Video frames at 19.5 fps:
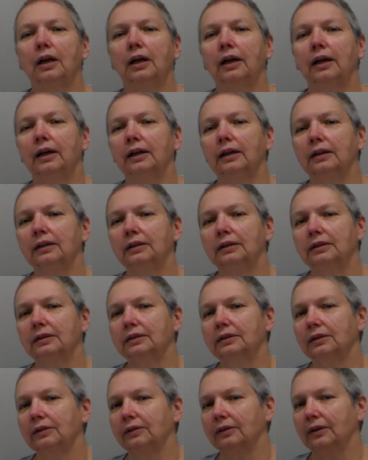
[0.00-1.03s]
And
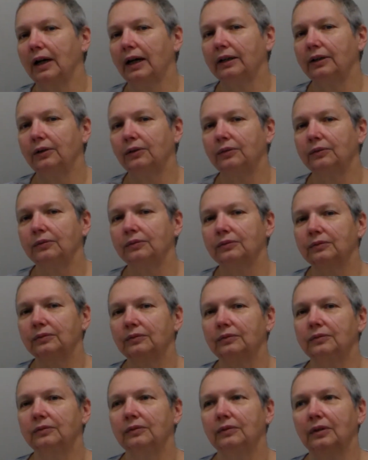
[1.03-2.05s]
so
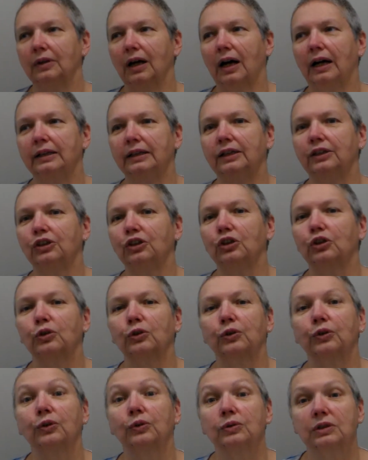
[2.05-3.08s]
I need to
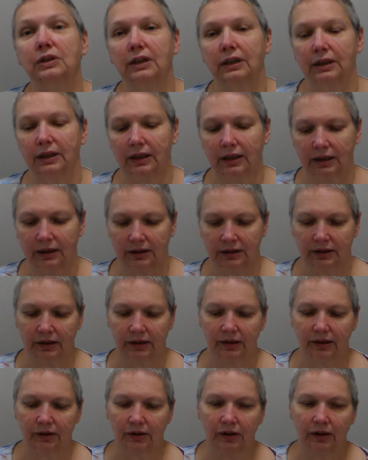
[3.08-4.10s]
learn those kind of things,
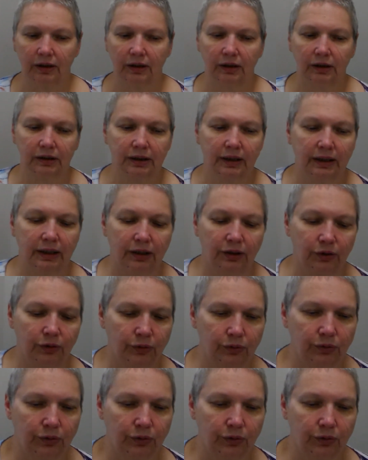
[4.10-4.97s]
the little tiny